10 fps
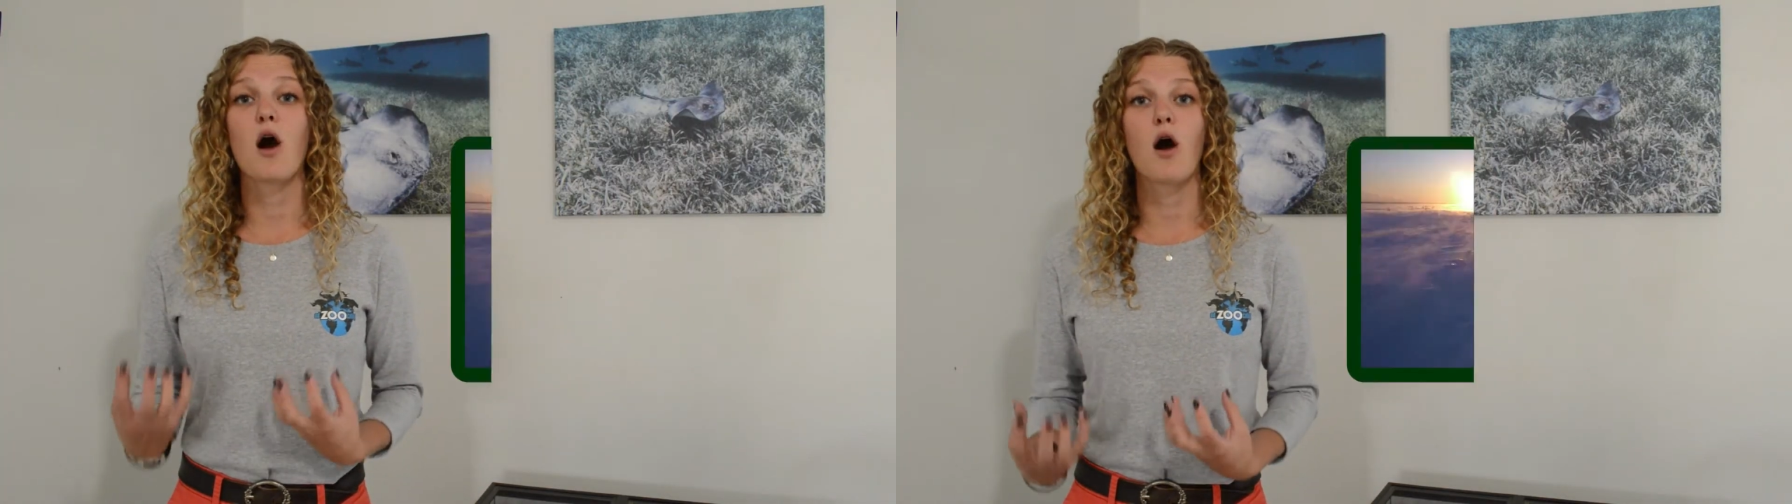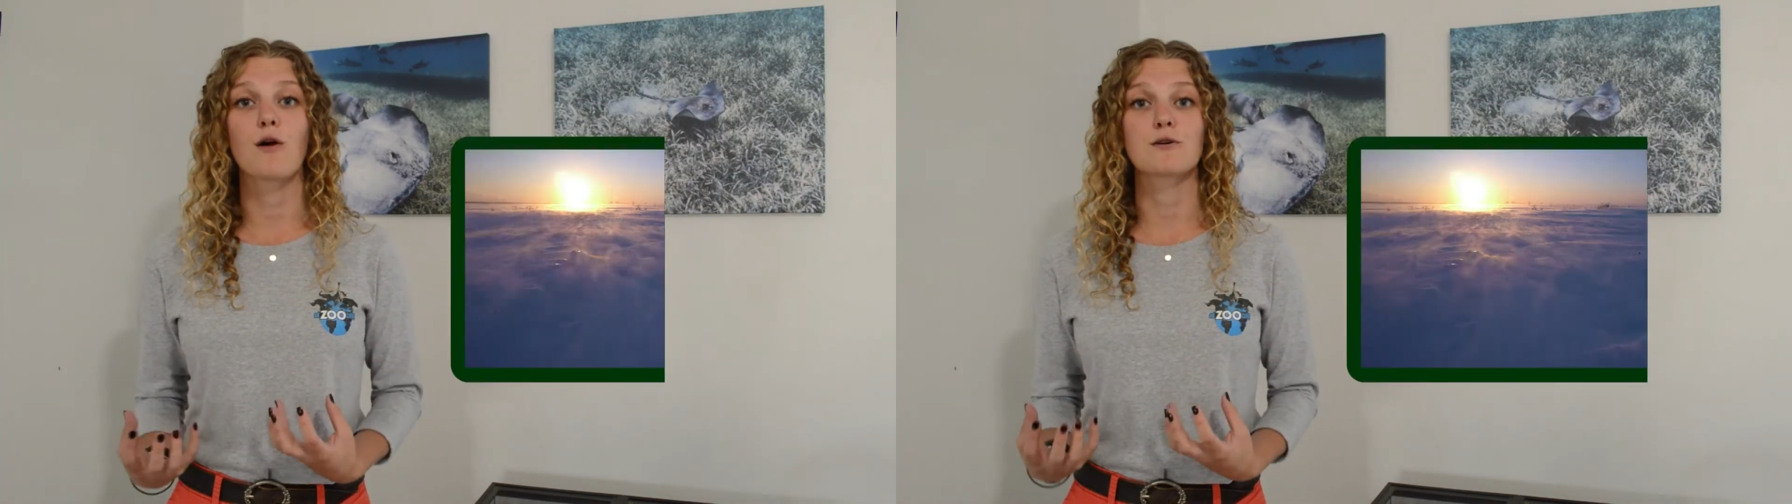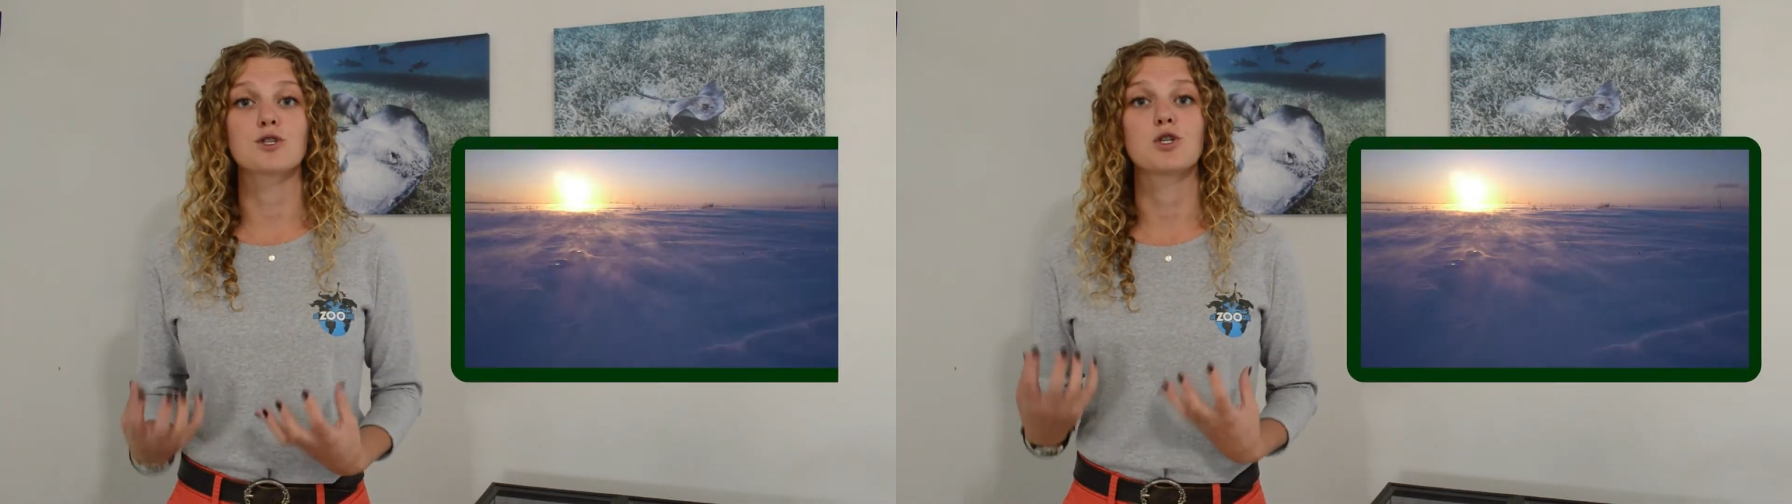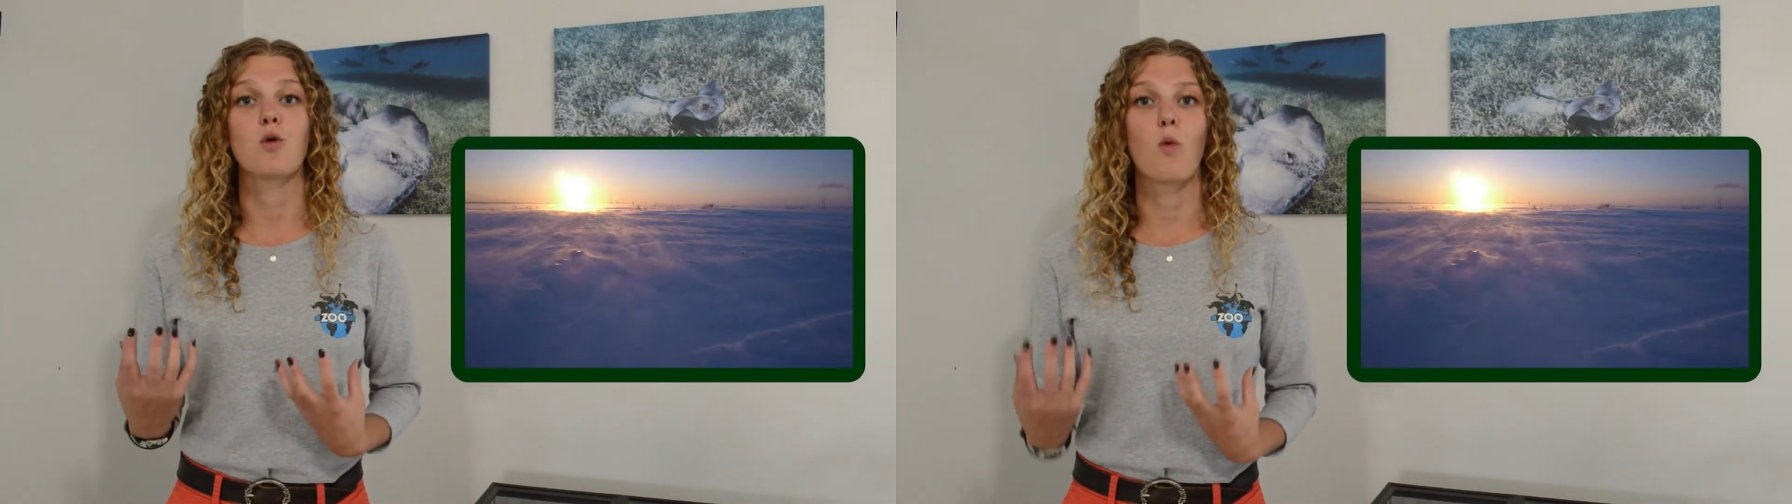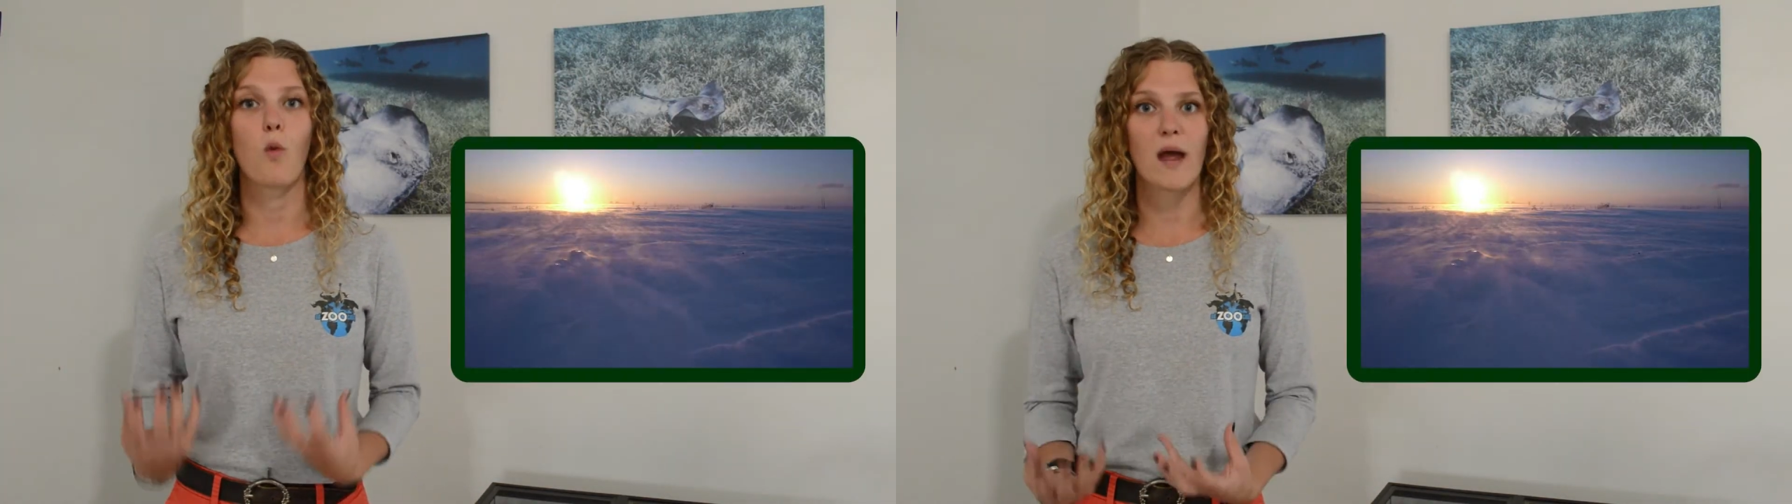
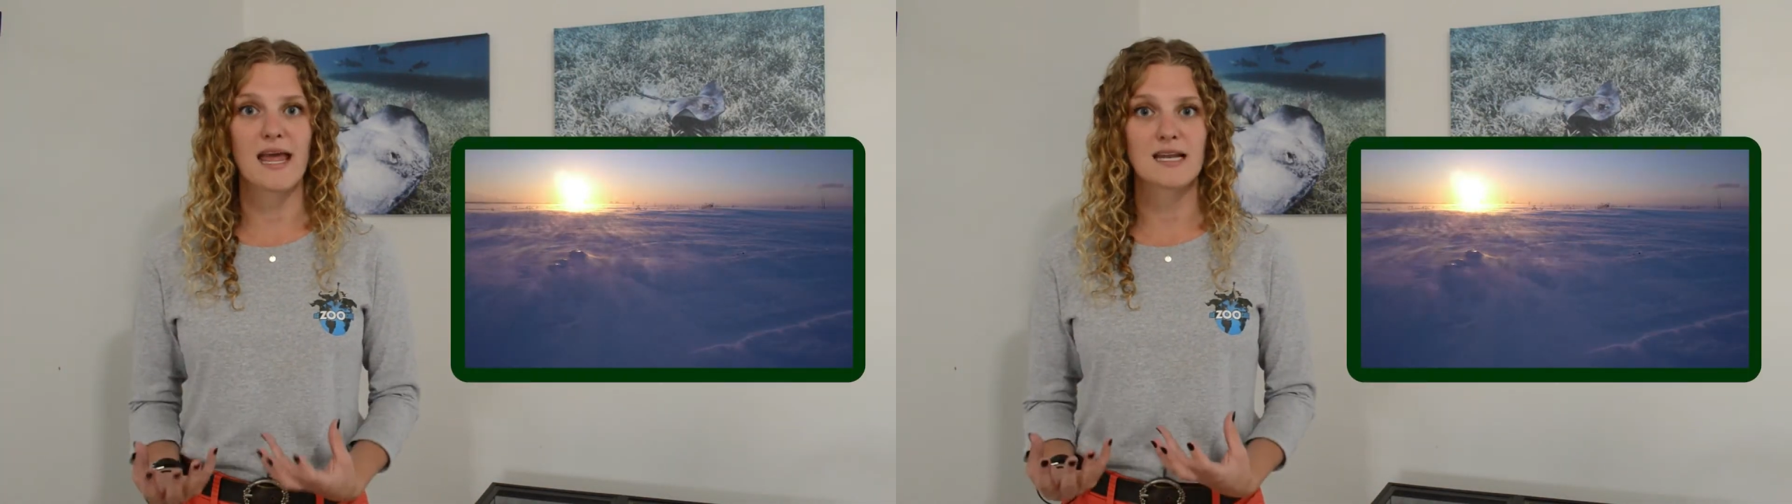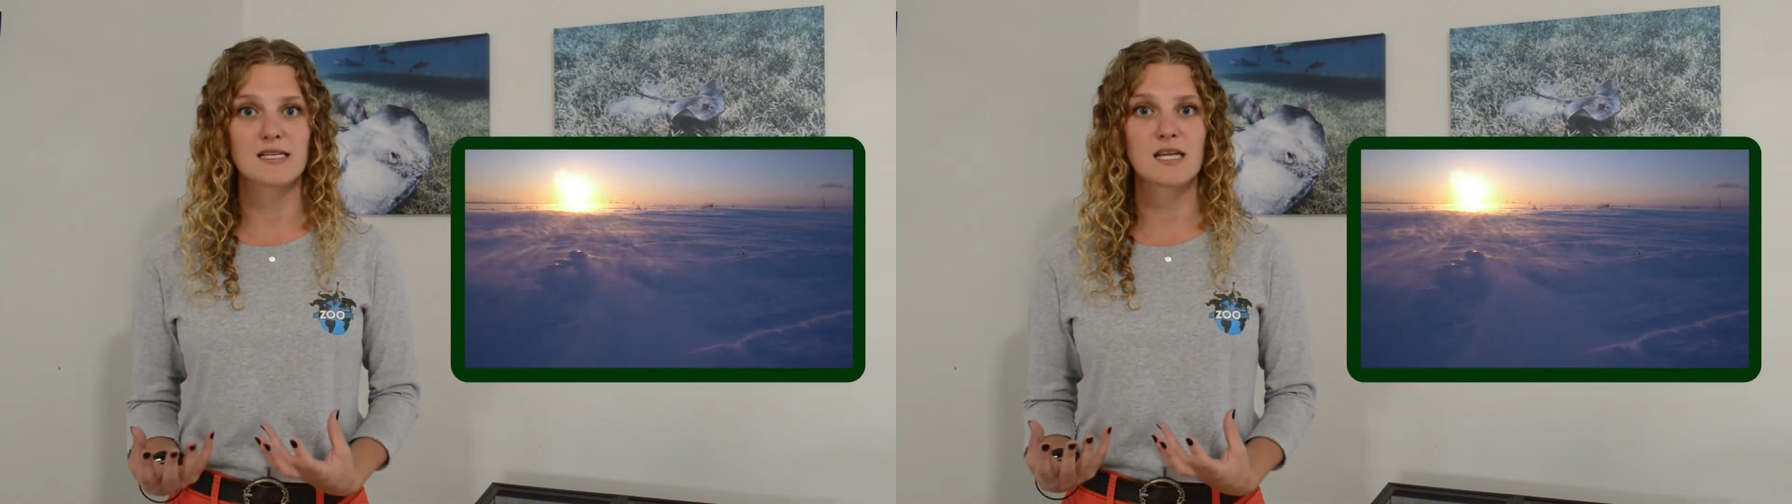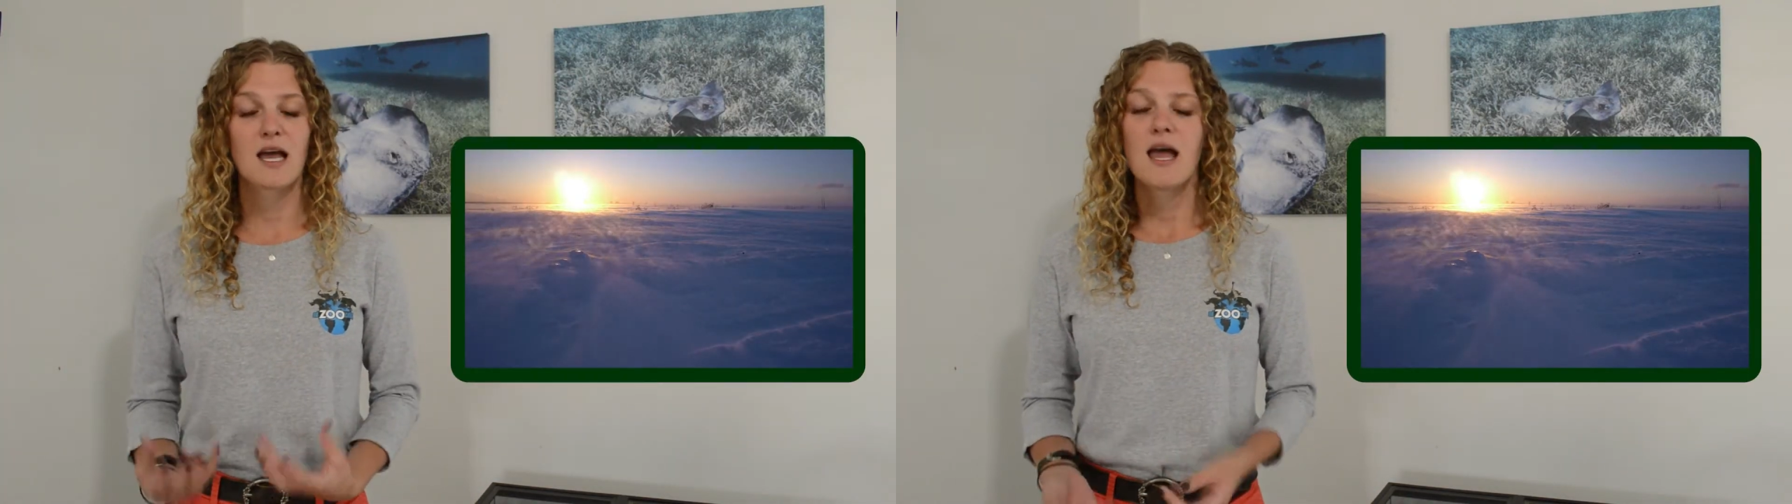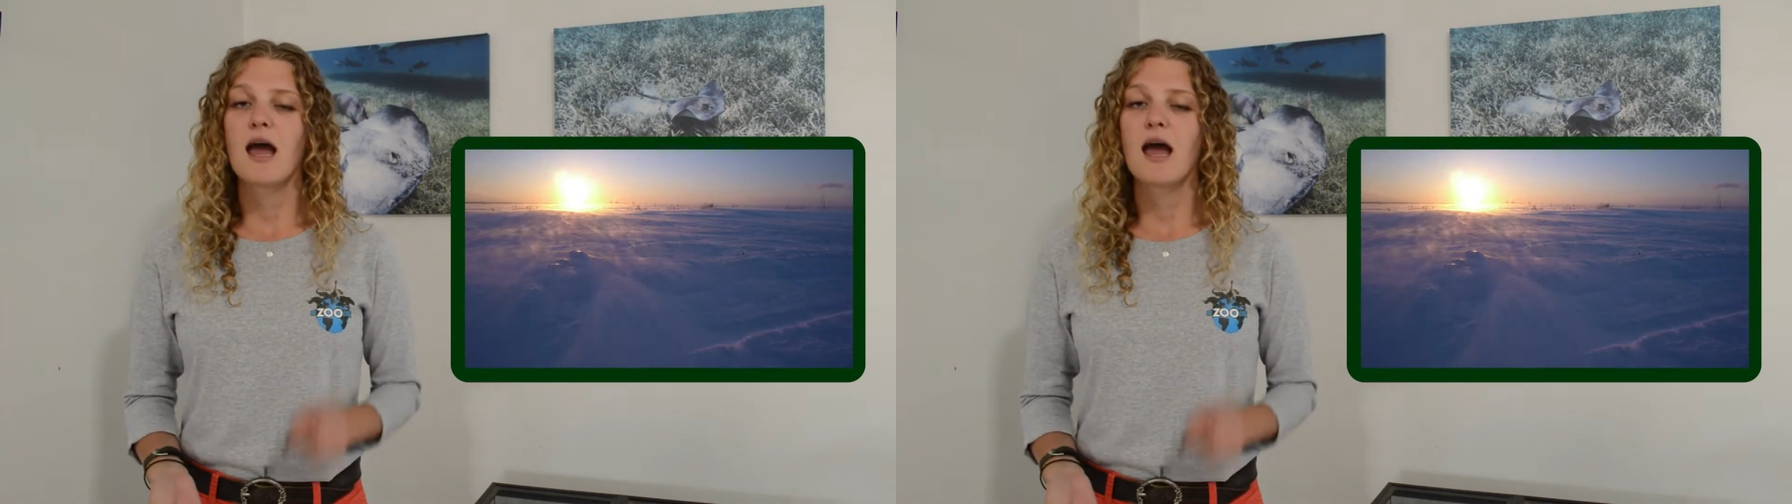harsh wind.